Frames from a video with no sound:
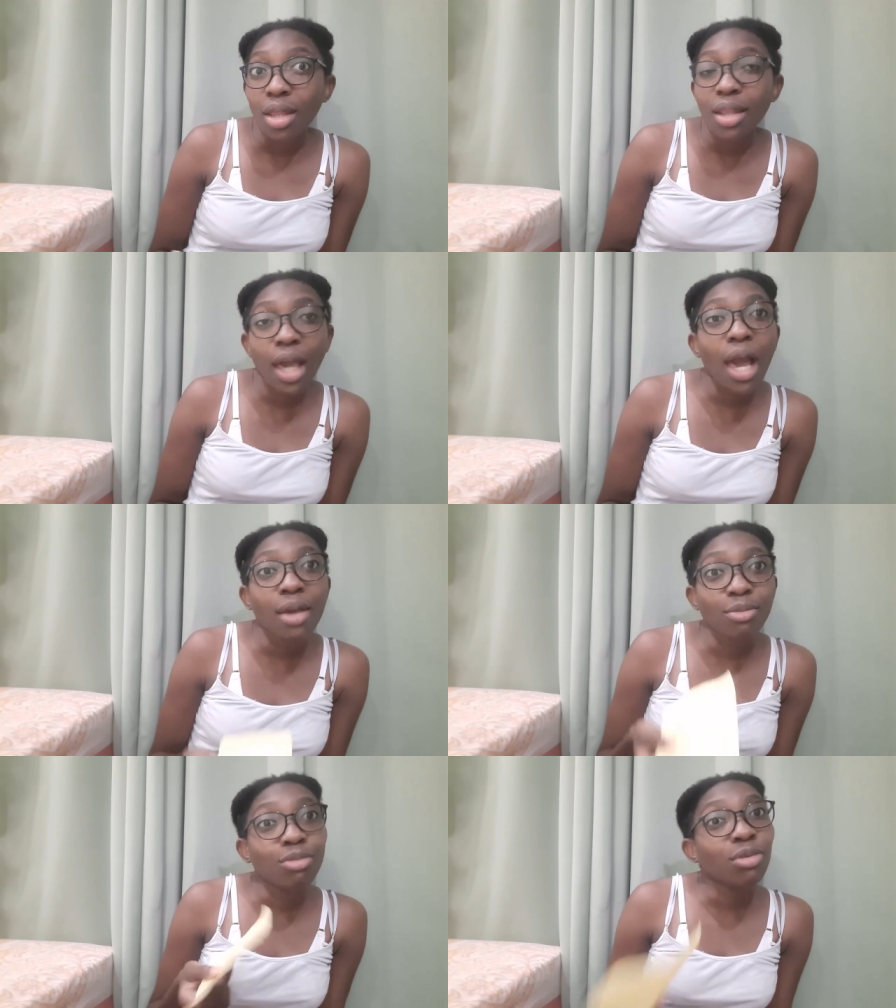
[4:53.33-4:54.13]
like,
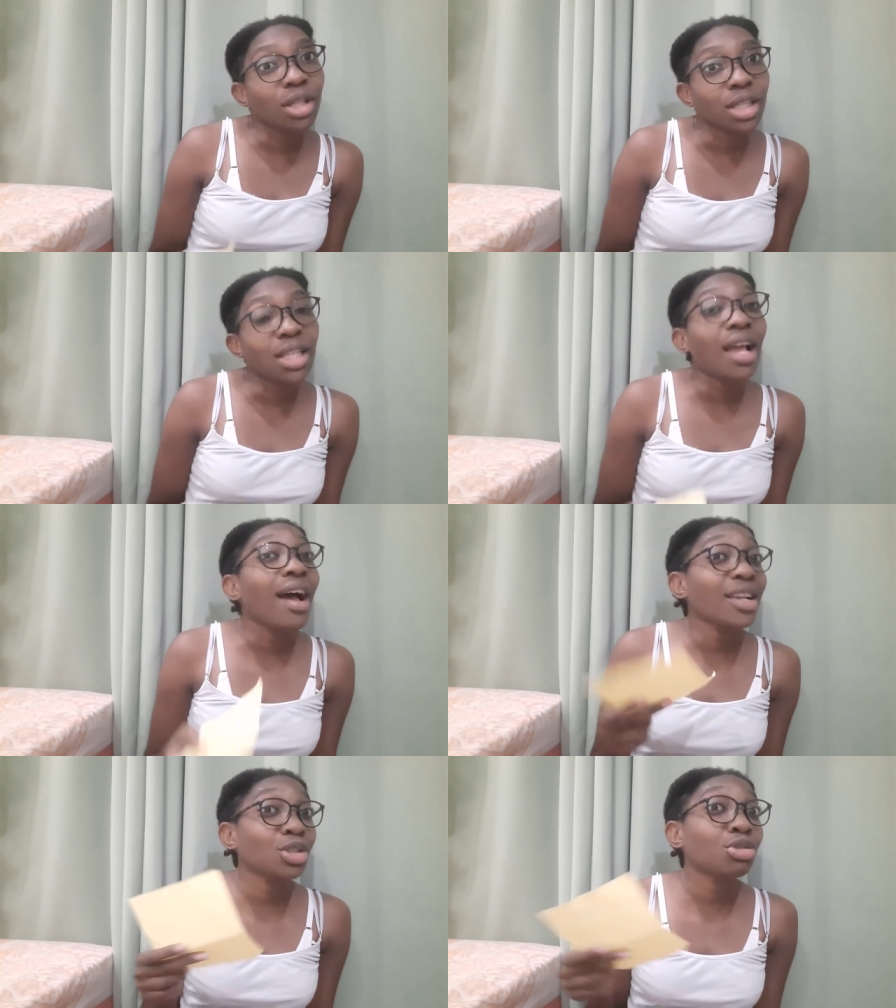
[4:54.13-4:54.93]
I really like
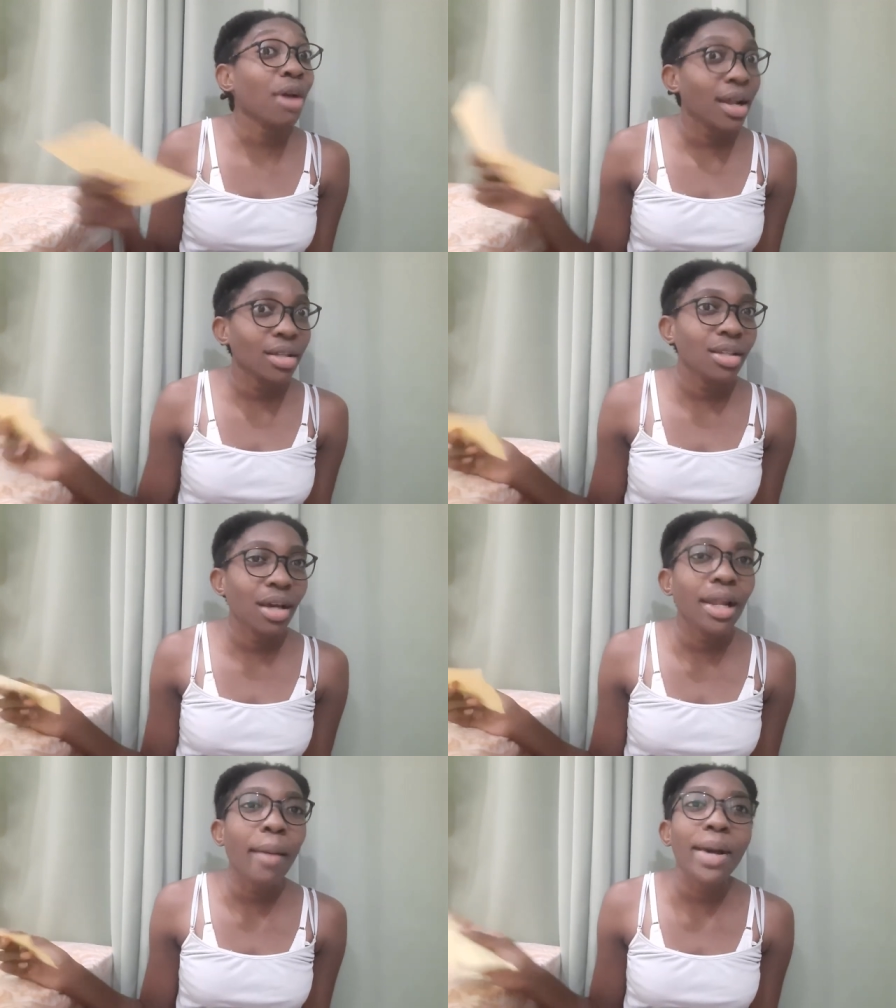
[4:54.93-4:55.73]
I tried in the
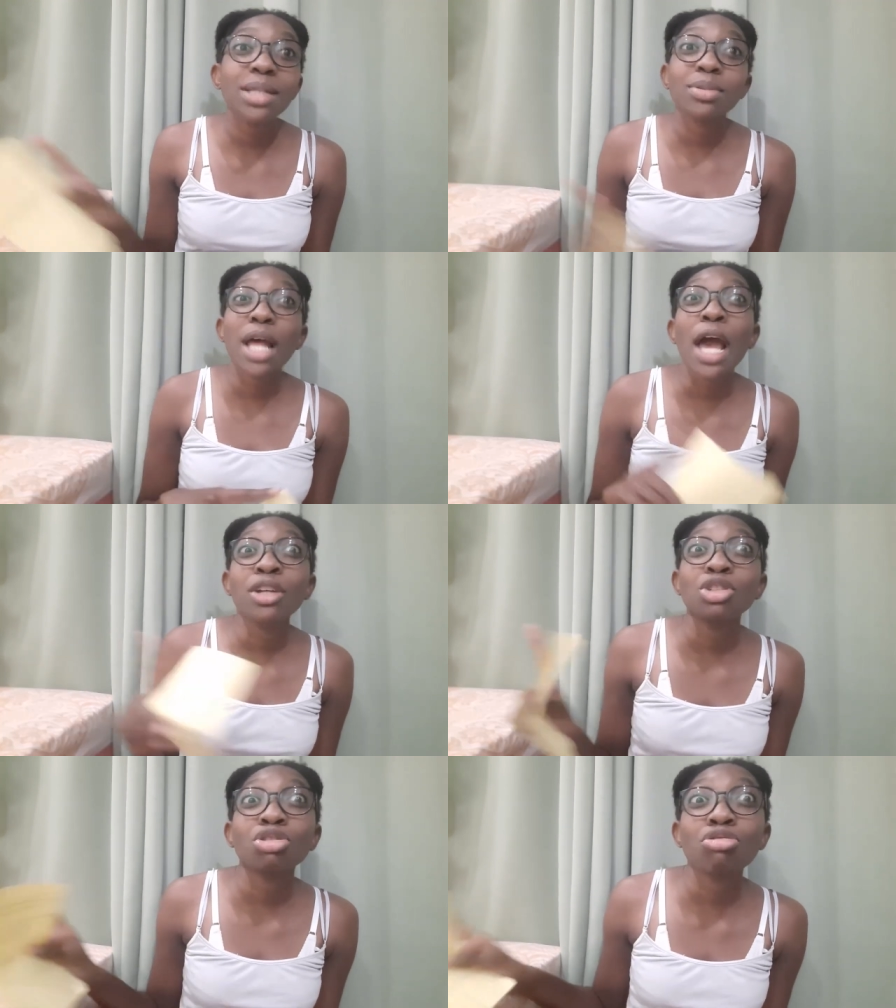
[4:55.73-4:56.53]
other part, but I
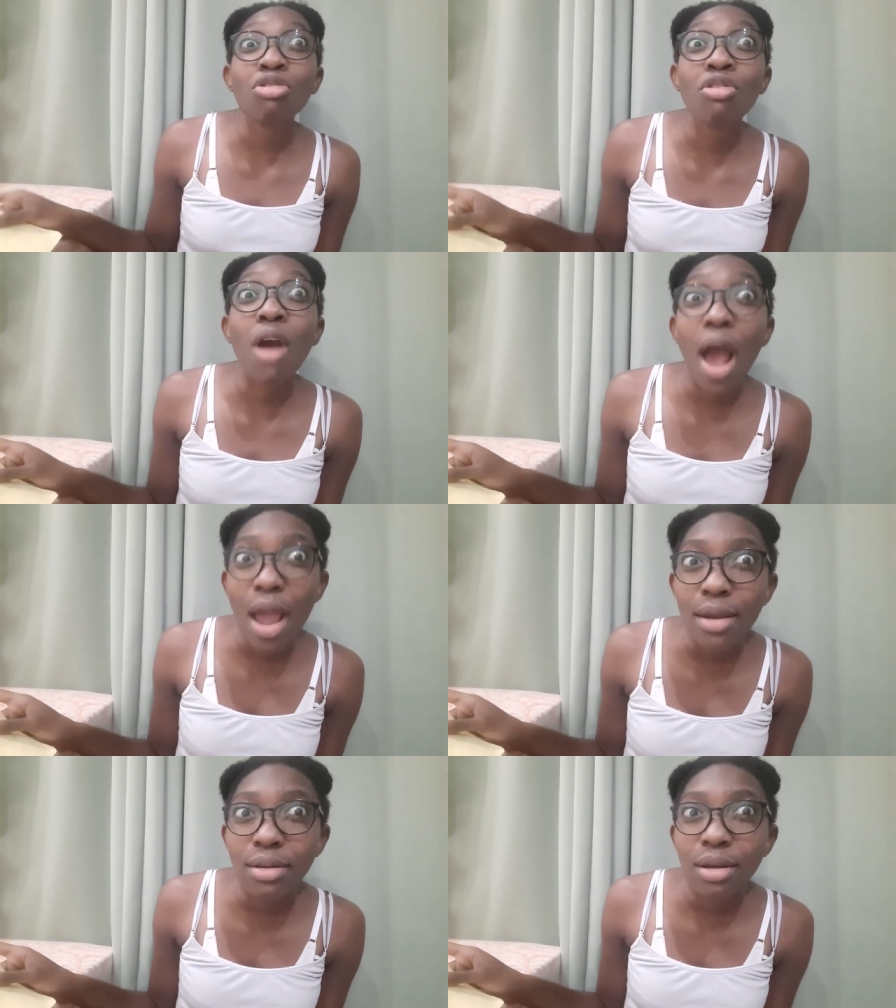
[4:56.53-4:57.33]

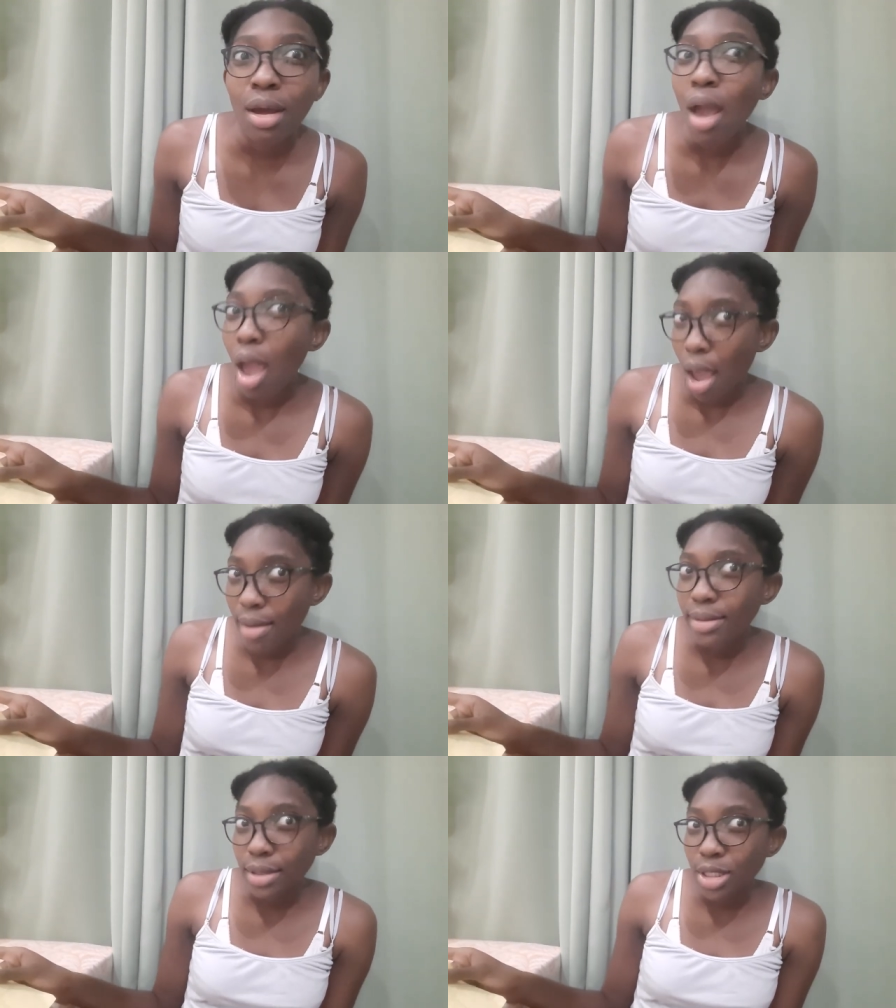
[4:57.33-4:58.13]
tried
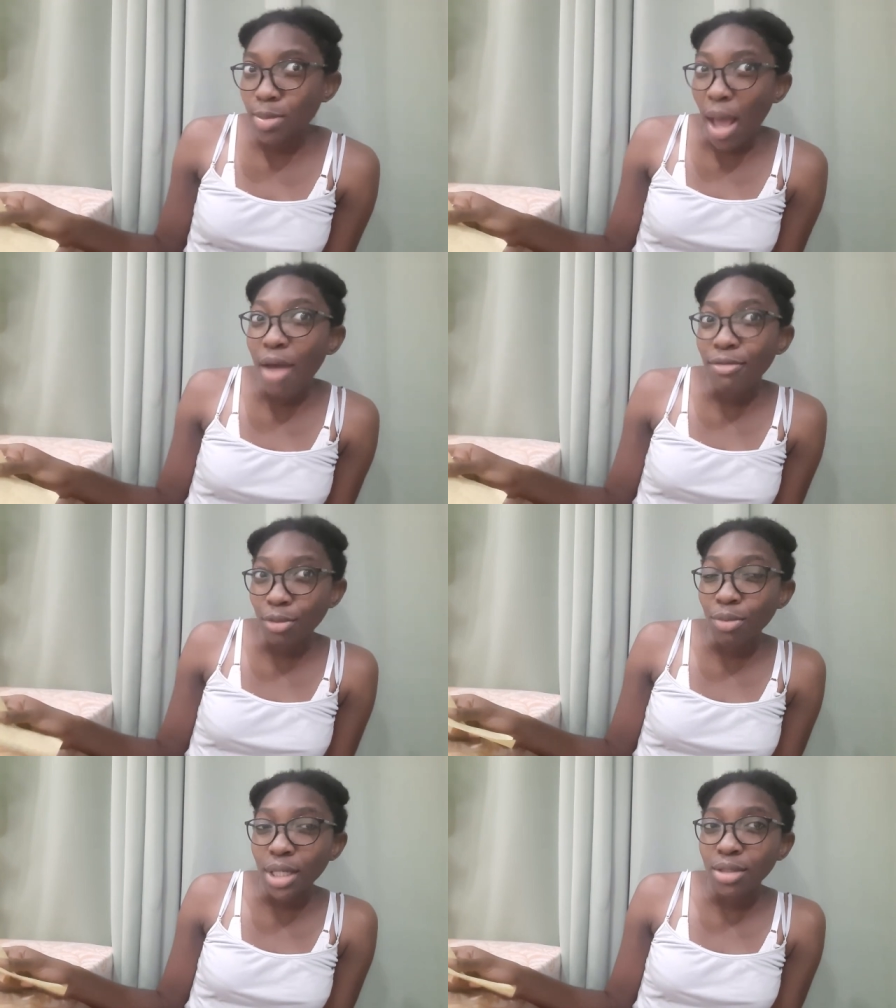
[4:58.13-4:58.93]
in this part
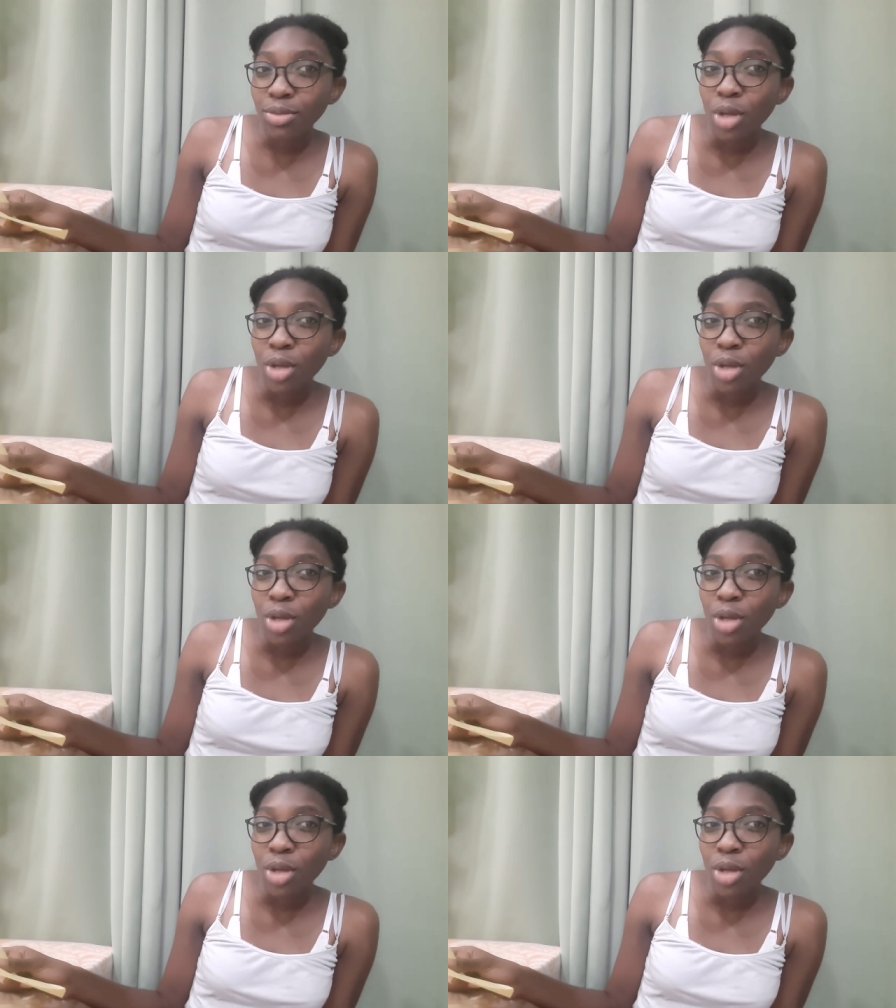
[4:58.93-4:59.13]
for real